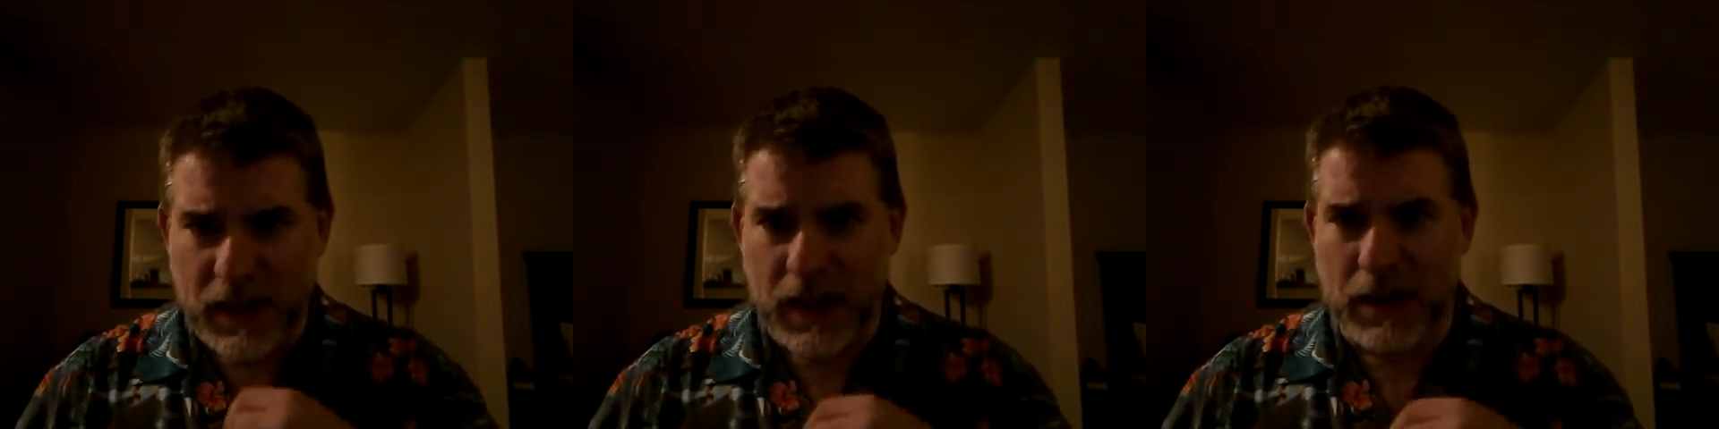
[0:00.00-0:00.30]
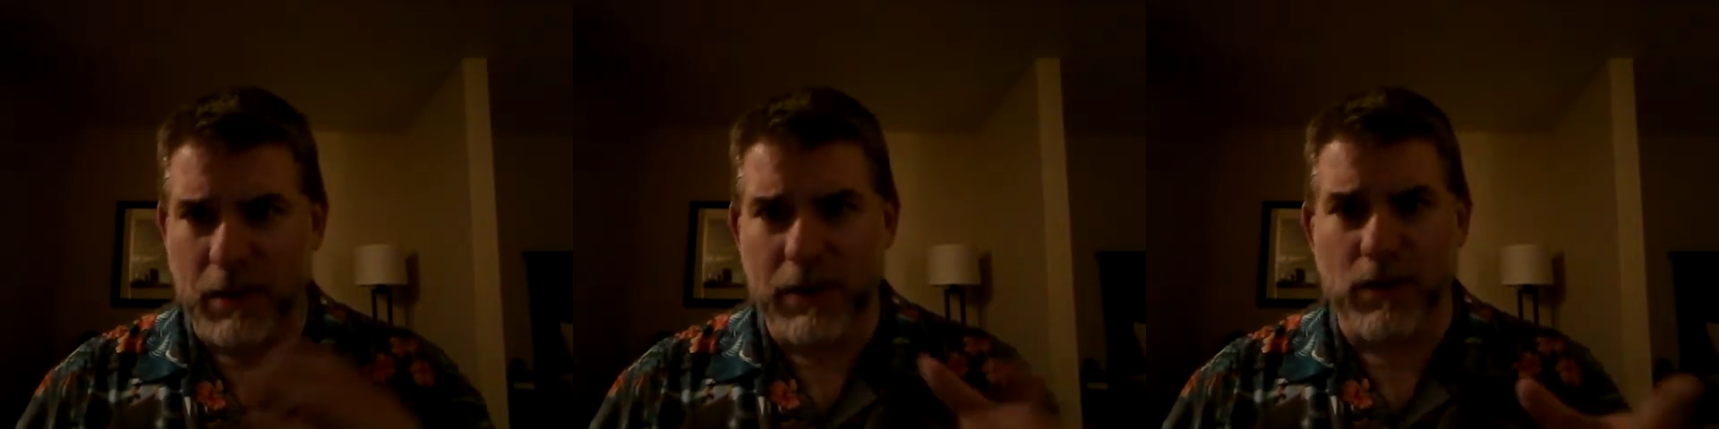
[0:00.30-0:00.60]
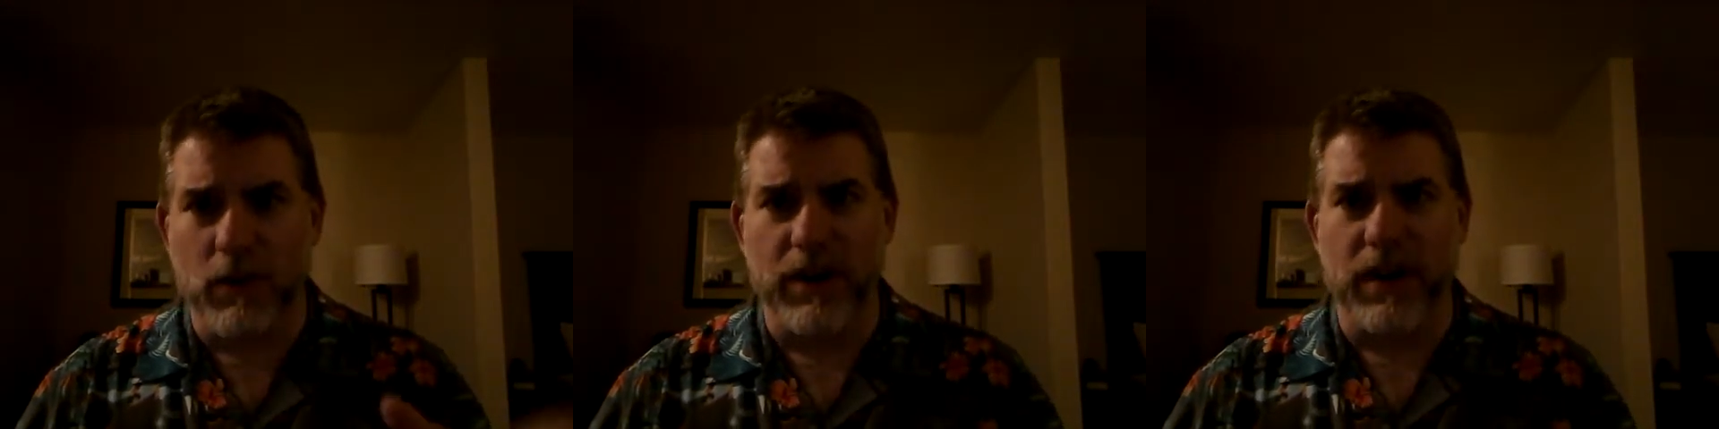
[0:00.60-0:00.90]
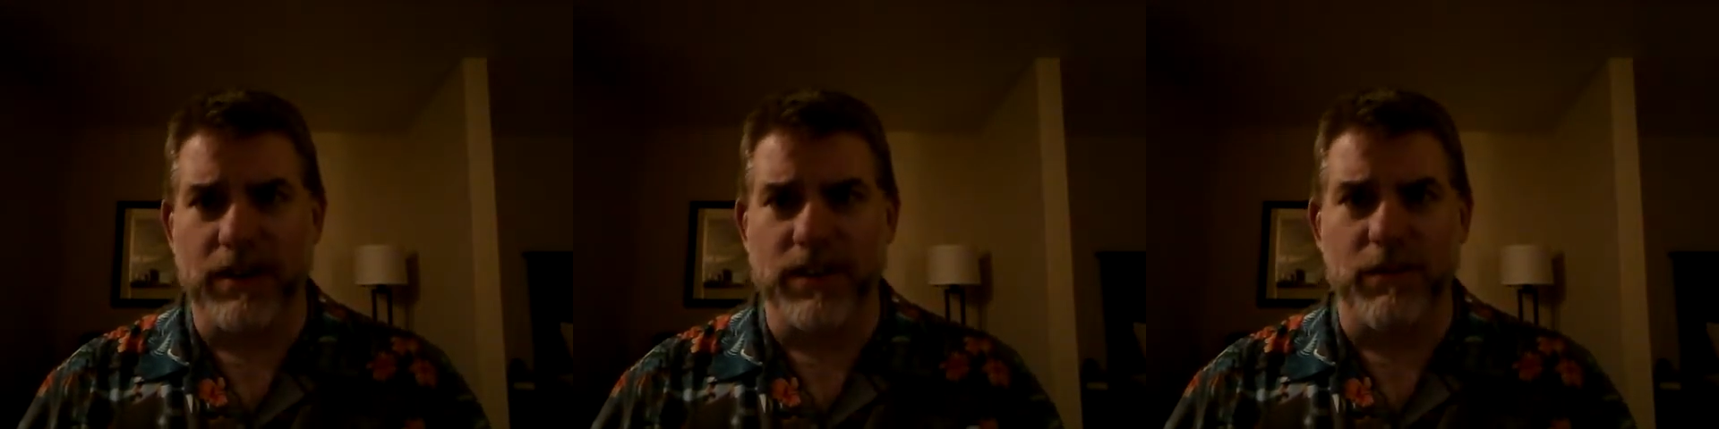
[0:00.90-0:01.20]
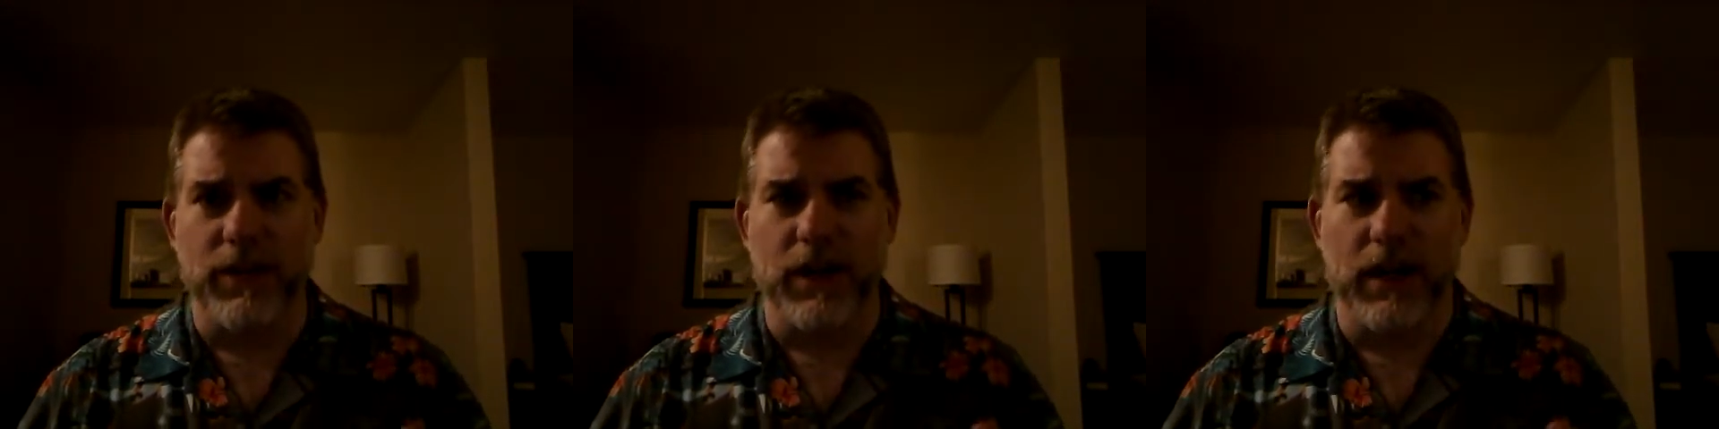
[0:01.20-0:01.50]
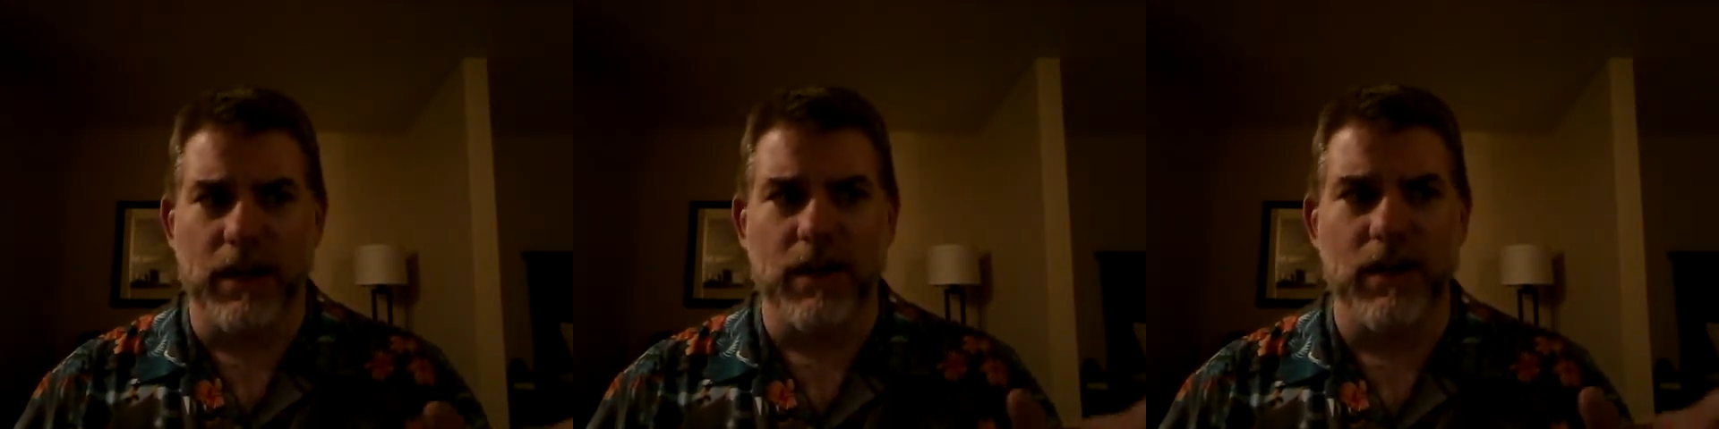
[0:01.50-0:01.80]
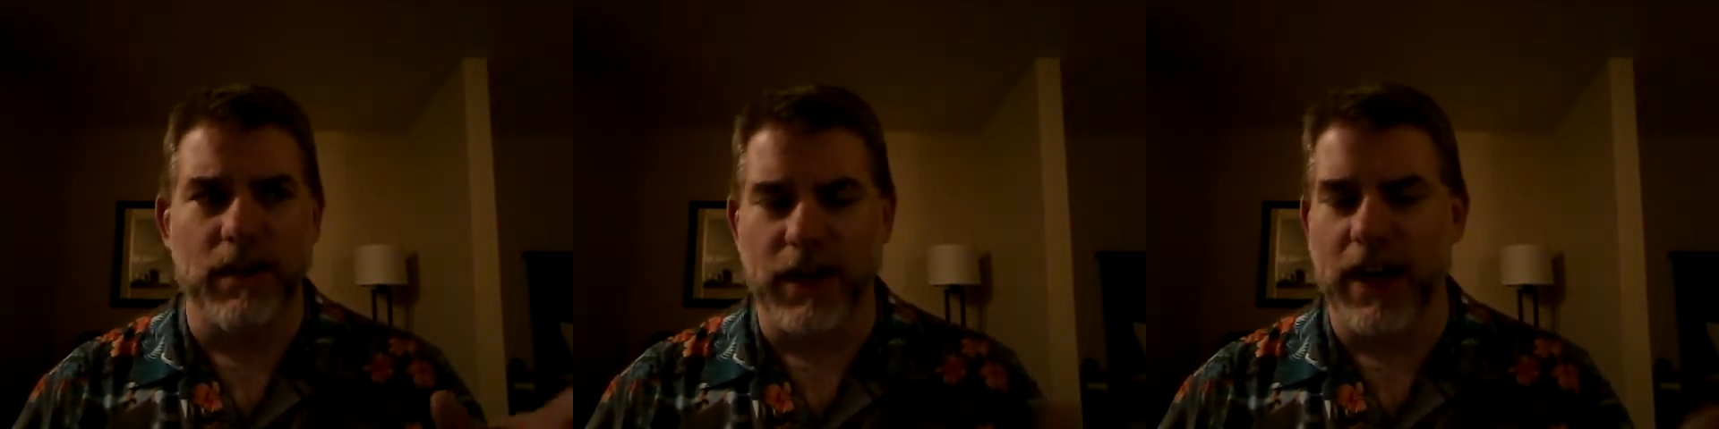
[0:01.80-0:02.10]
I'll be working on something
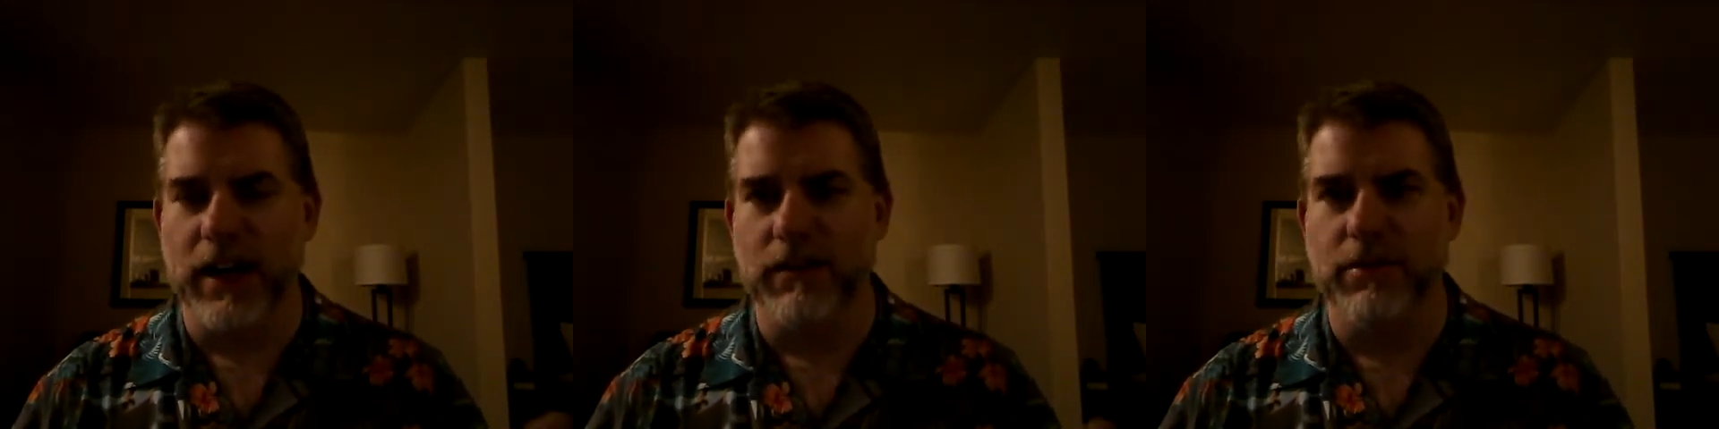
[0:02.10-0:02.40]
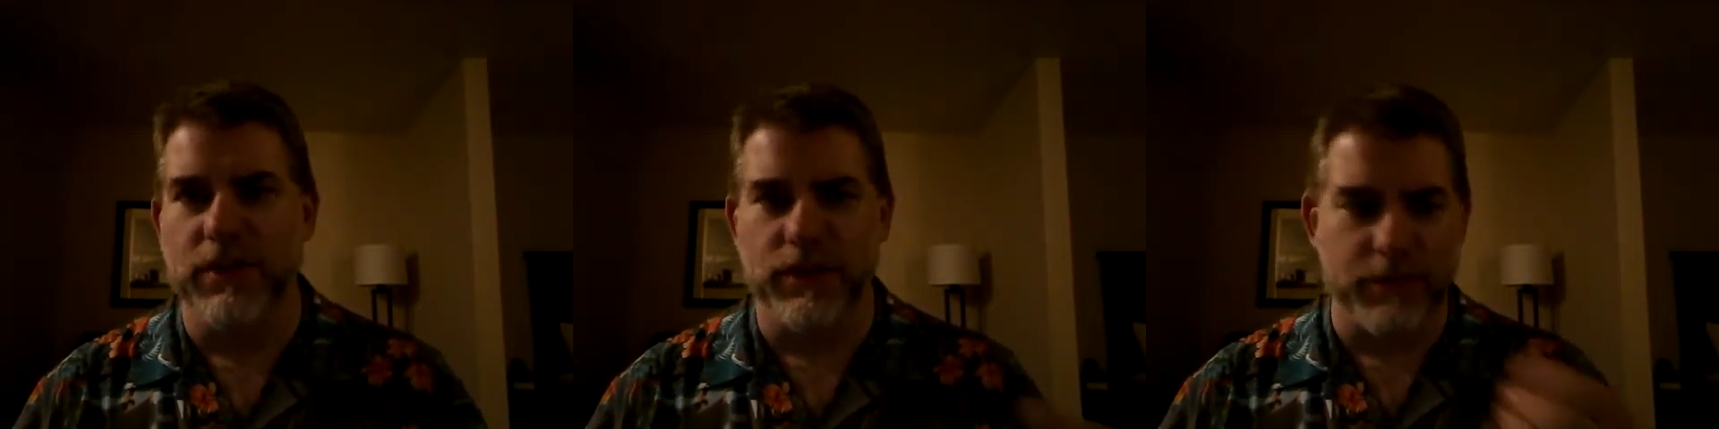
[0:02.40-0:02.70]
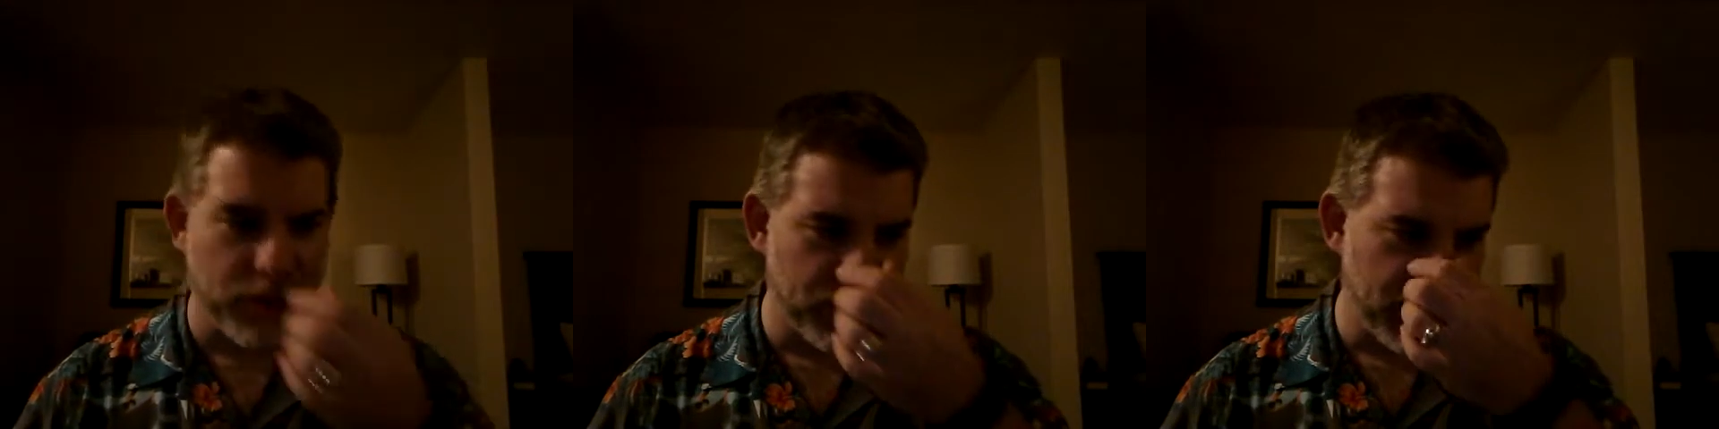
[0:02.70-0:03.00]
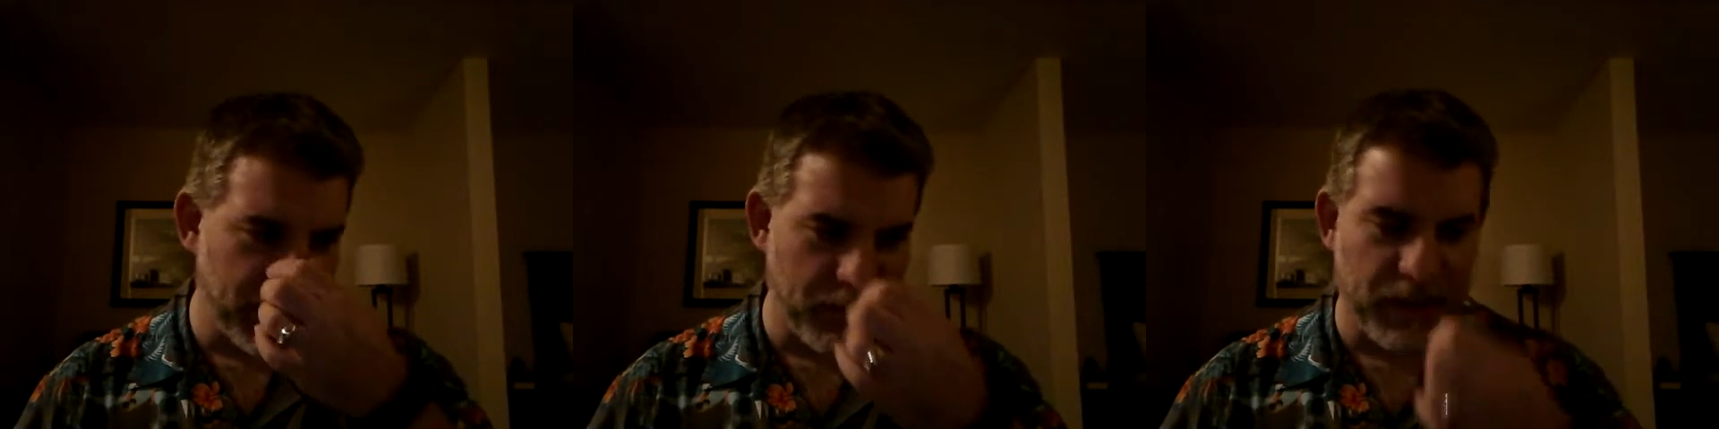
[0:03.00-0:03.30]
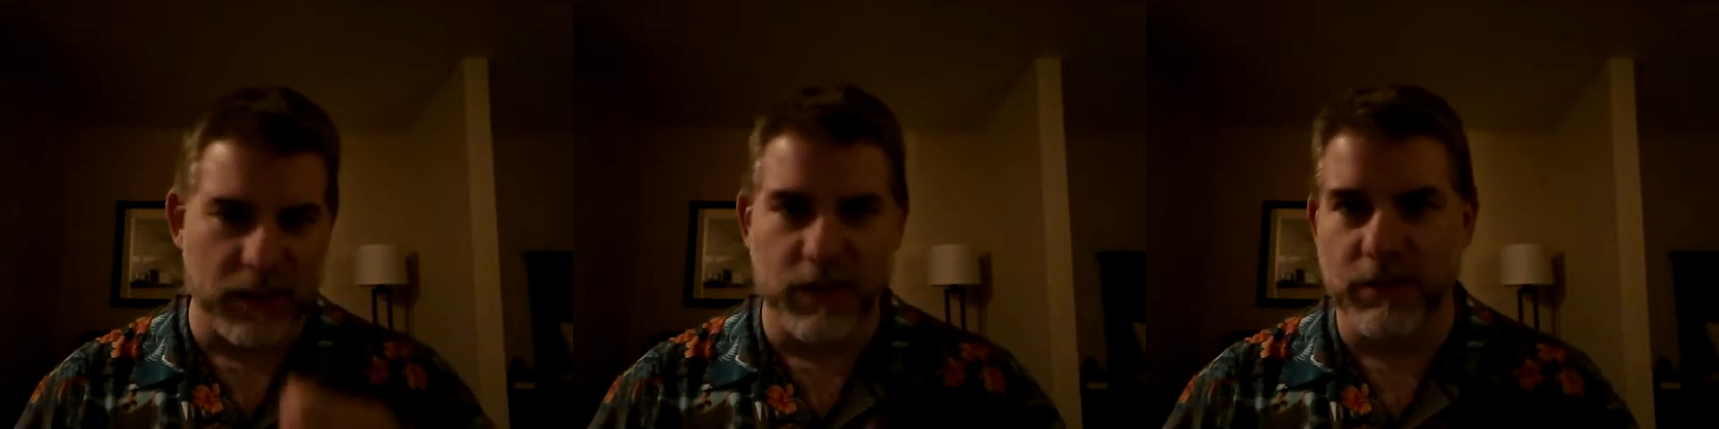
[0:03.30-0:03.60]
that kind of pulls together my